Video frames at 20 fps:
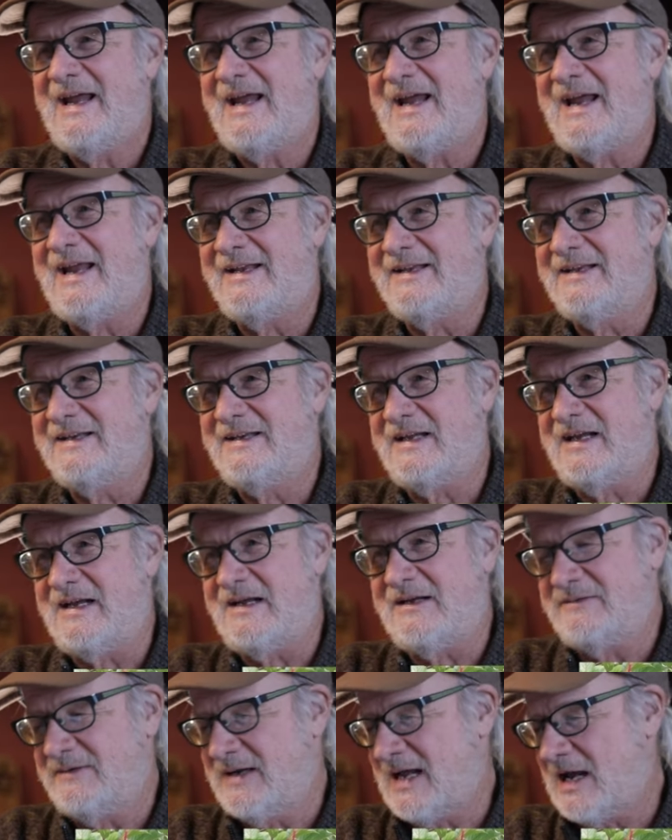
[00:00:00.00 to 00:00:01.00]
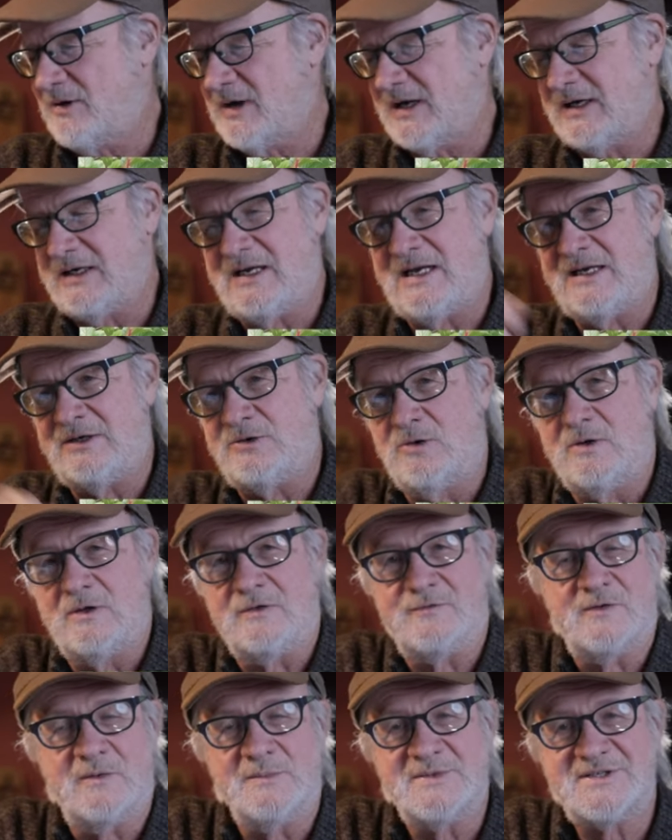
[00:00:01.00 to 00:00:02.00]
And uh, now I, I, grow
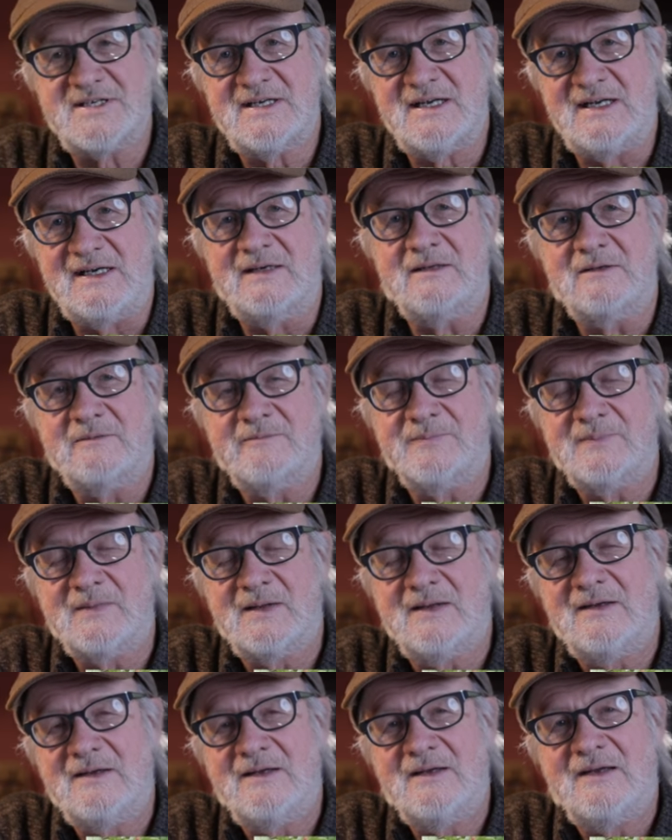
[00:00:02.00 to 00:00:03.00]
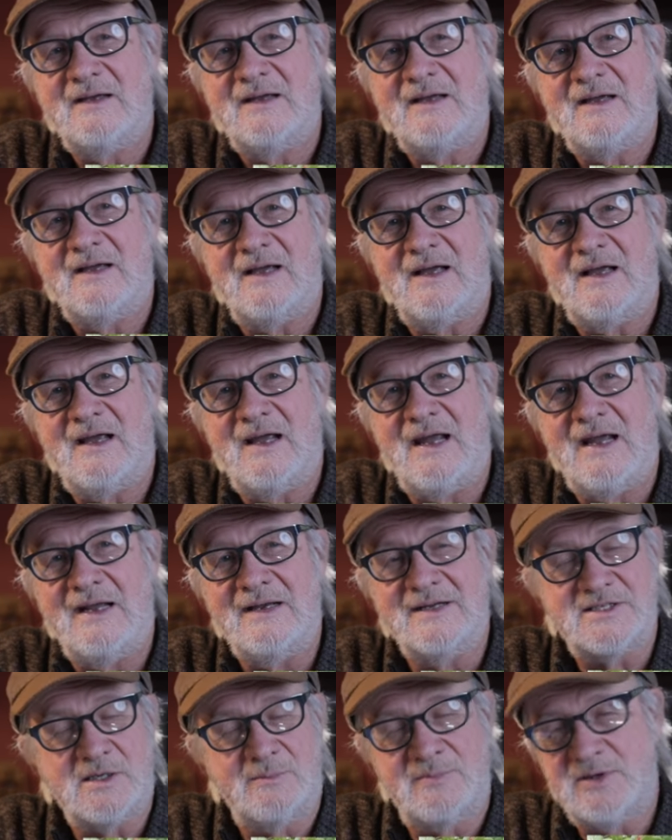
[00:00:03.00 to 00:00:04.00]
it from seed,
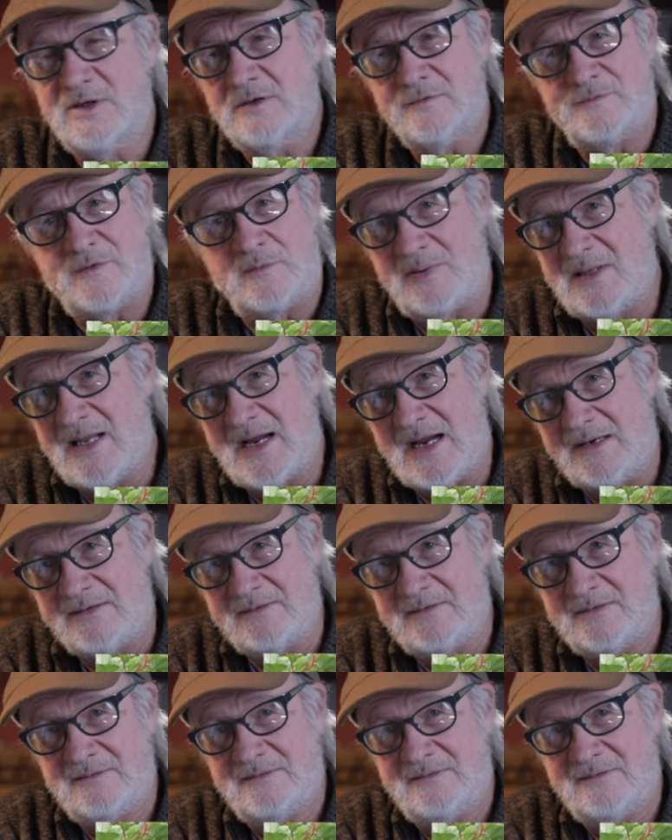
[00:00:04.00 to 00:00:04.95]
and it's a beautiful plant.